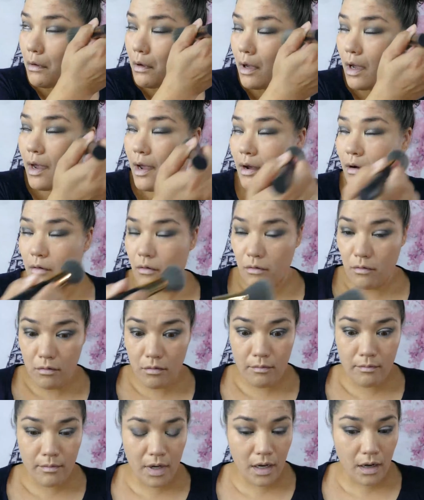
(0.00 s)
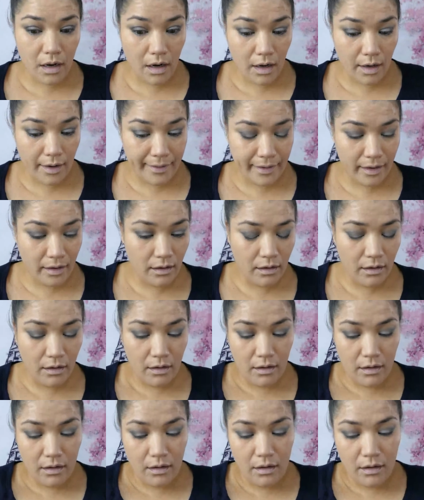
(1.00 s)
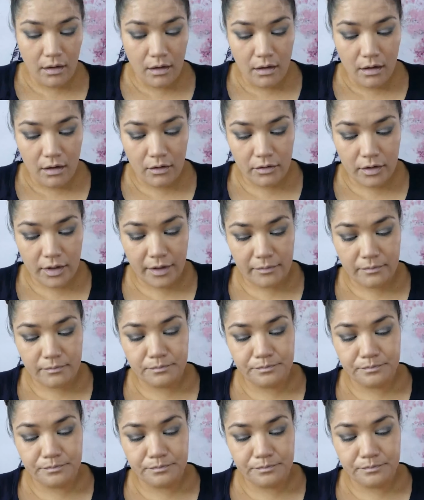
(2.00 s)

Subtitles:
Ow, my eye. Okay.